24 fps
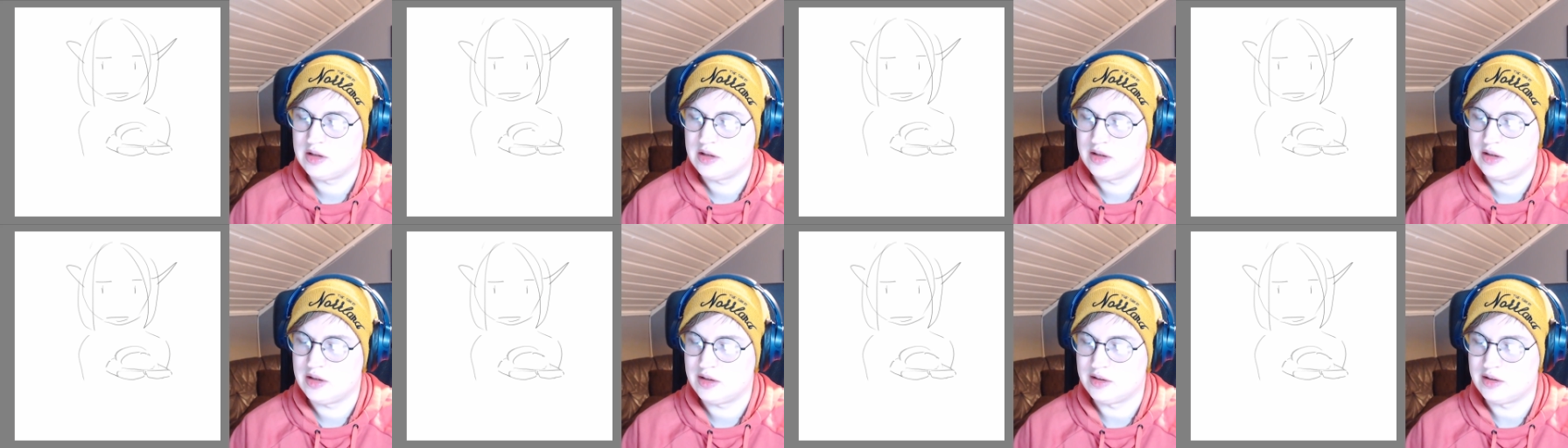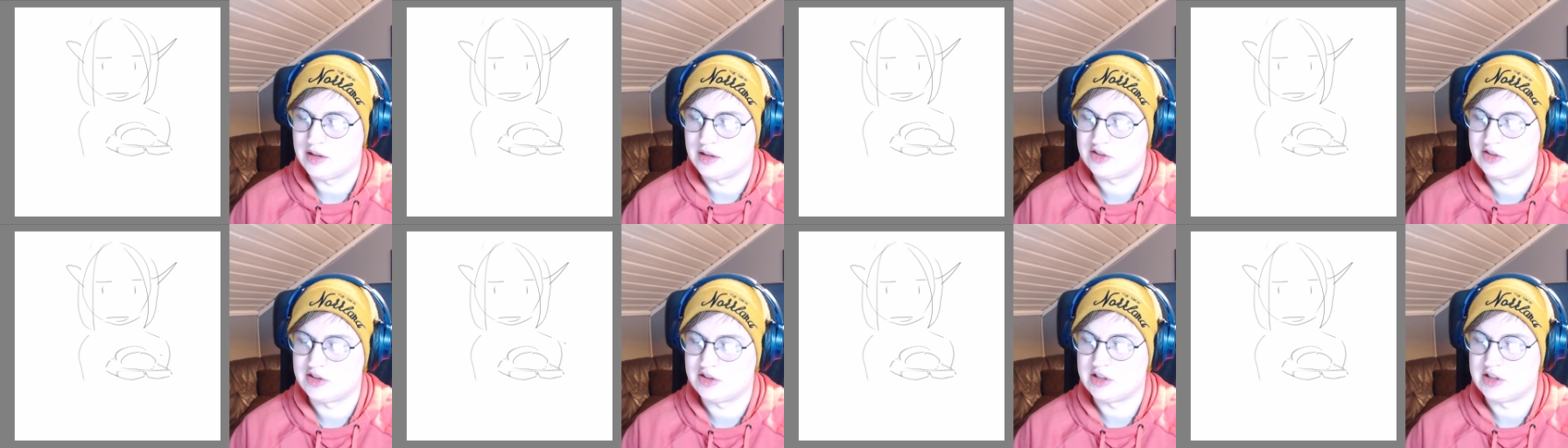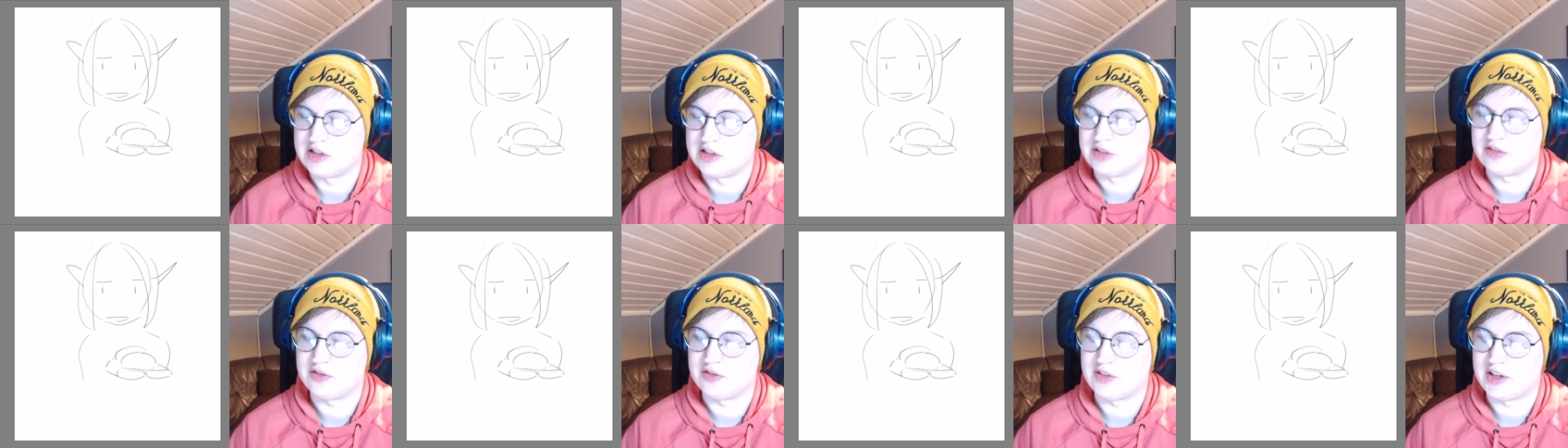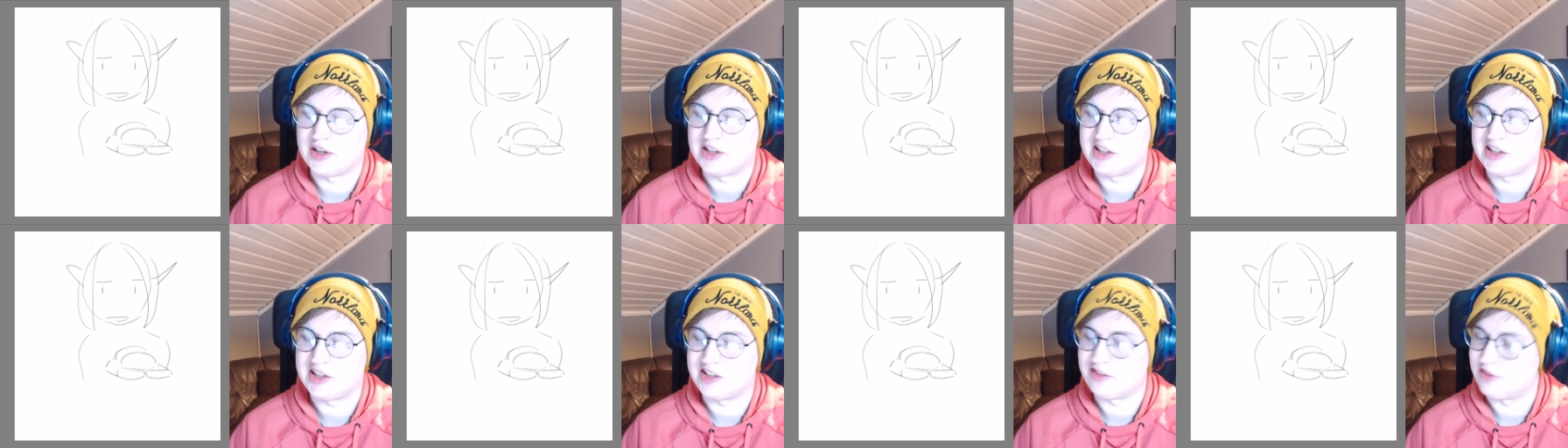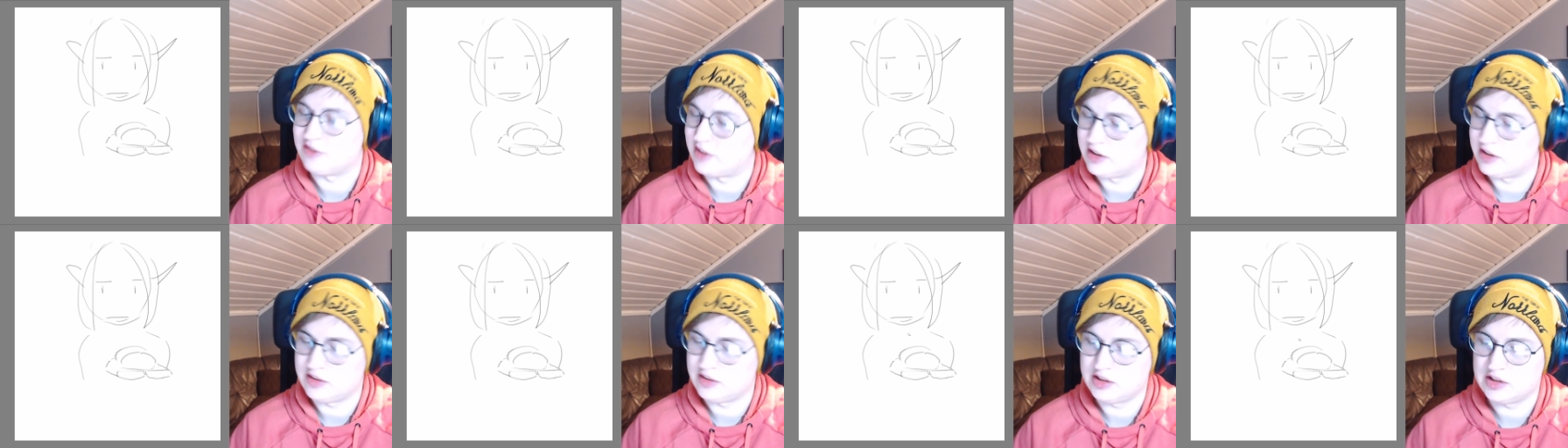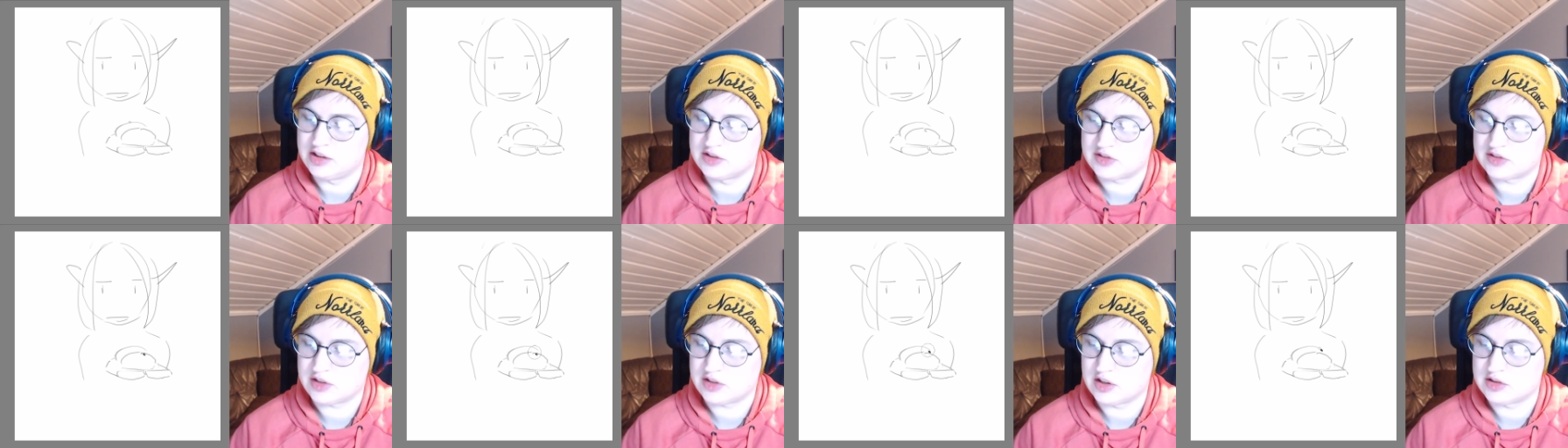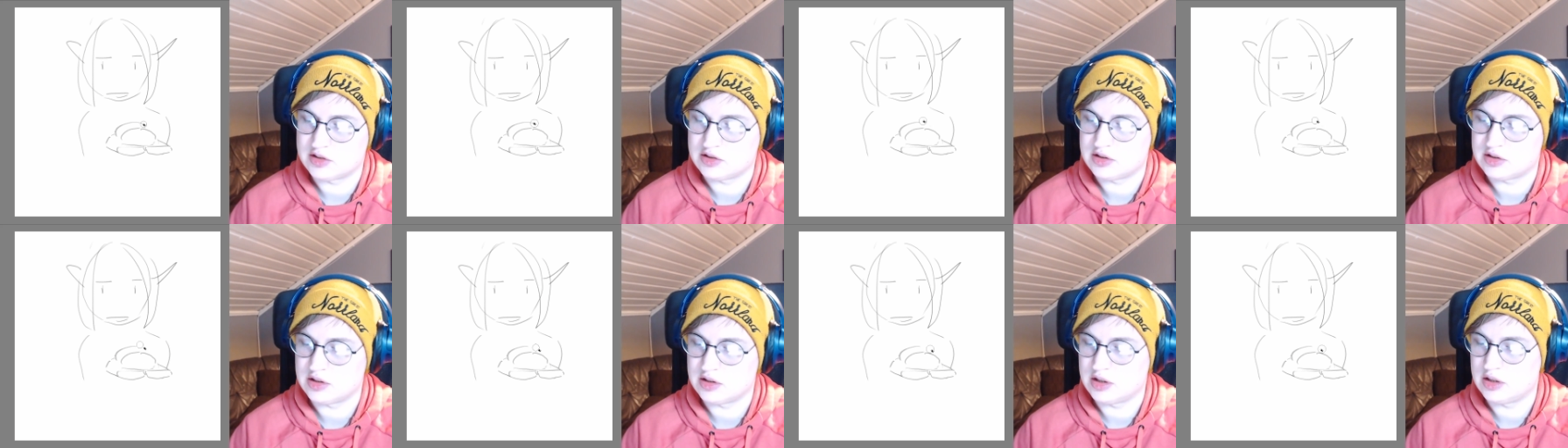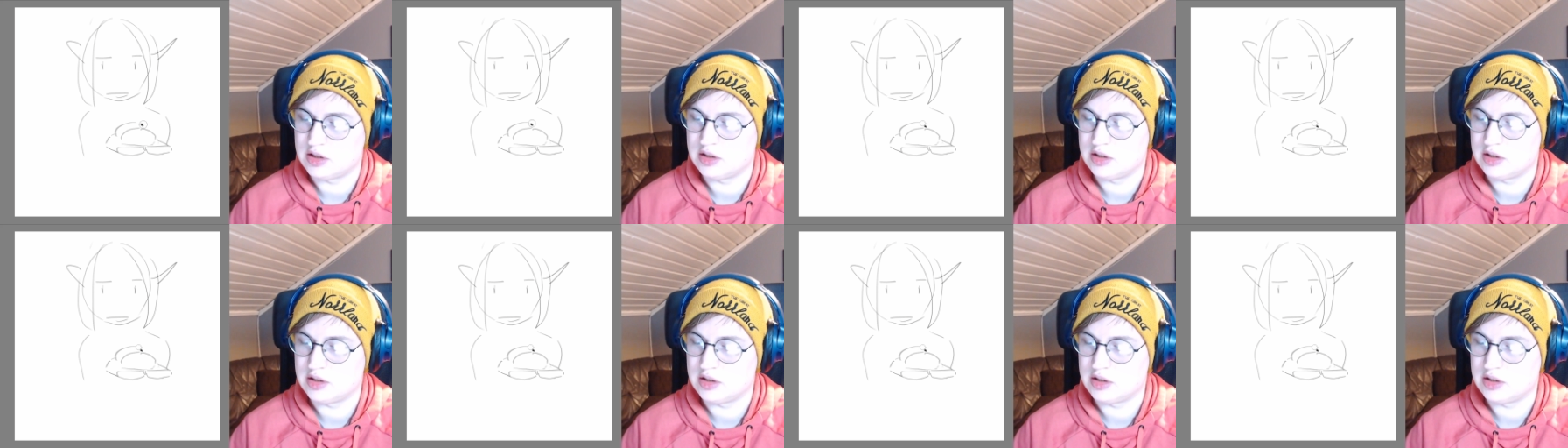that she is finding very disgusting,